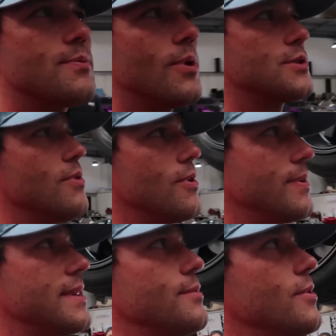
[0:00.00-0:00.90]
us what's wrong
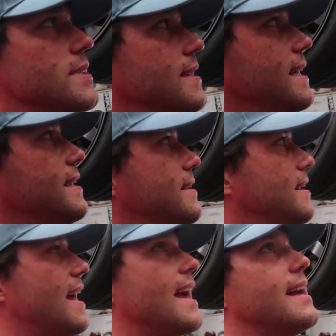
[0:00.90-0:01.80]
with it, what's needed,
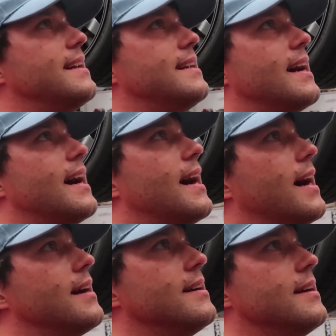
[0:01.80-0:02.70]
and
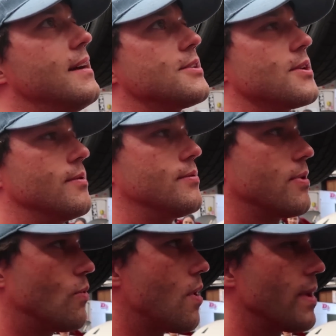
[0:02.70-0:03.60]
sort of
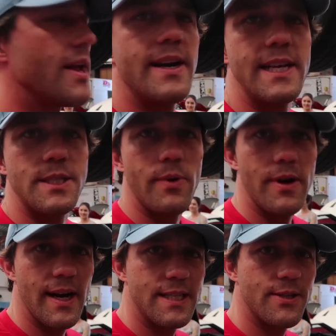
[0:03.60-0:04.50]
what we're going to need to
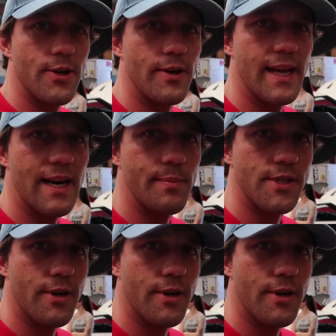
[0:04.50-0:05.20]
buy to sort of get it up to